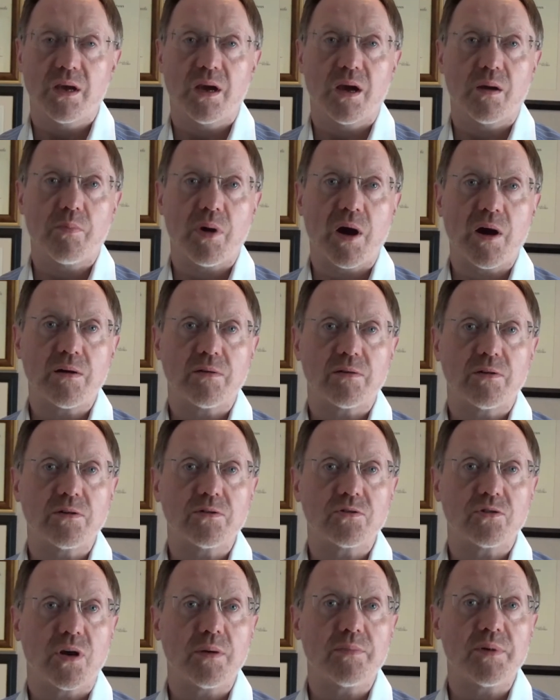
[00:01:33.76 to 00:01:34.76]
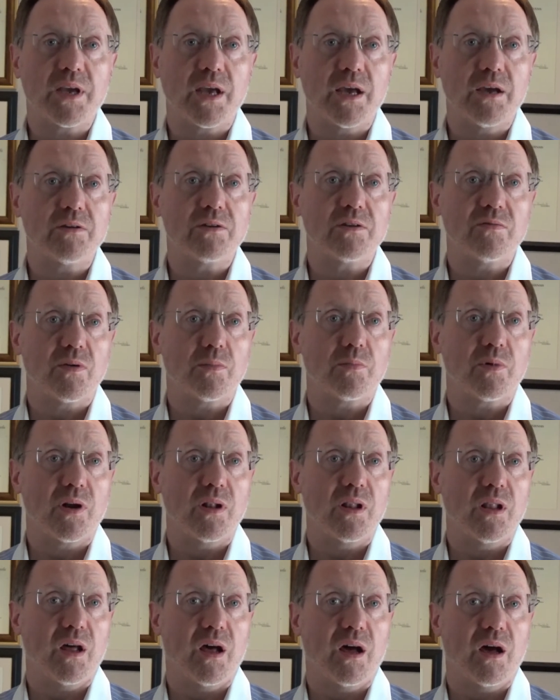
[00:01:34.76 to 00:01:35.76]
A partner dropping out of a,
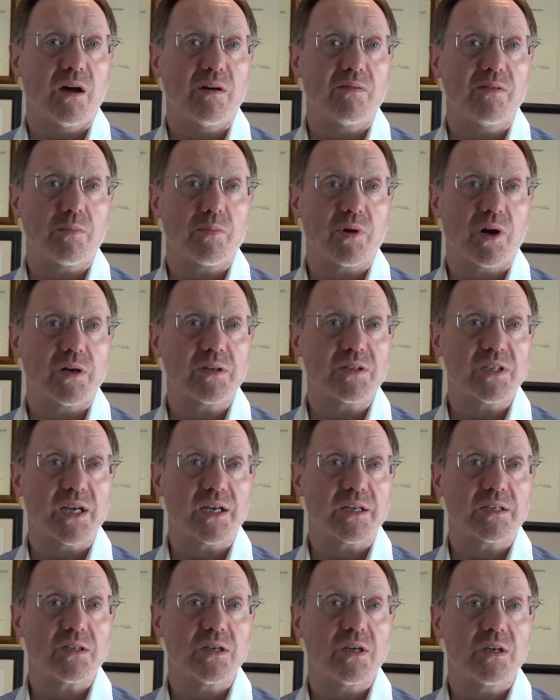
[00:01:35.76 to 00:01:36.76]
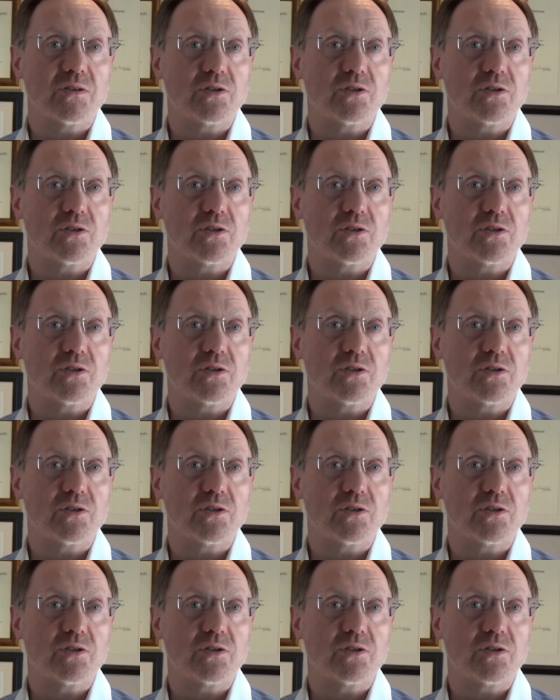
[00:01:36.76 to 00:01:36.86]
pro of a project